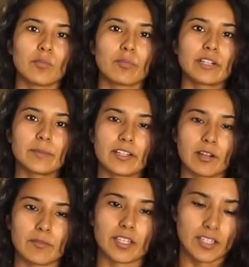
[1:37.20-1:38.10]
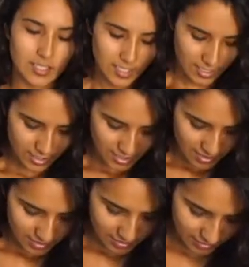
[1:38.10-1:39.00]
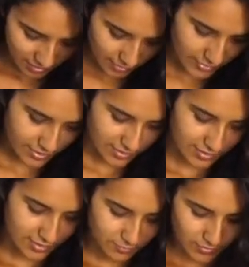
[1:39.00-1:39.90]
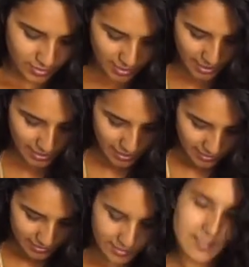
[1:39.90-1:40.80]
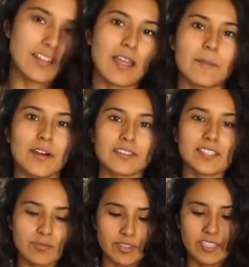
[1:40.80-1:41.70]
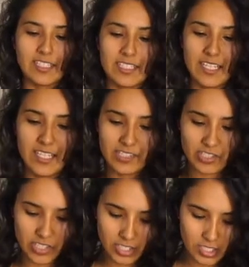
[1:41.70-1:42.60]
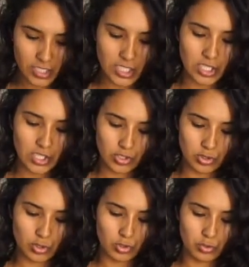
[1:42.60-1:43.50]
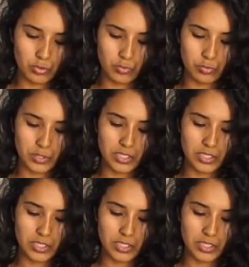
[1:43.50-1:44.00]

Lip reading: pretty big on me, obviously, but I bought these with the intention to